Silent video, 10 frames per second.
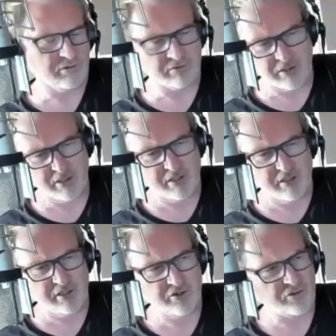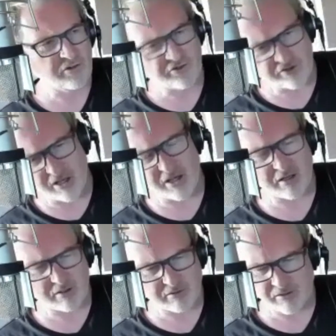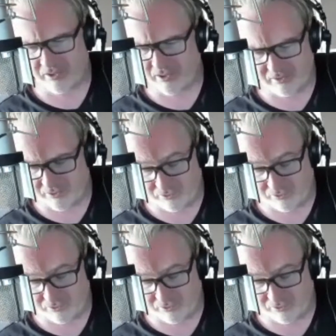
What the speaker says: And he sort of said, and I said,